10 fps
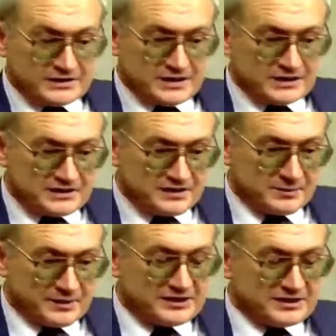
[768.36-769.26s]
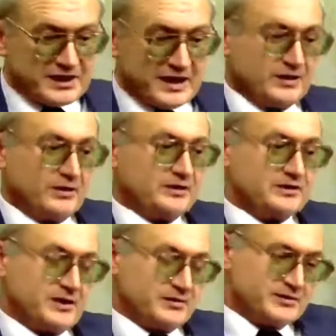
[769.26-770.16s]
It's simplistic. I know
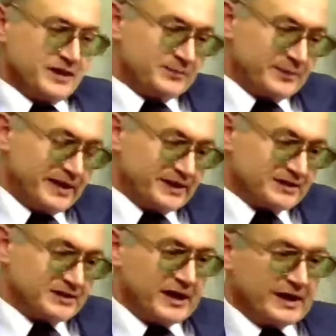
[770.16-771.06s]
it sounds unpleasant.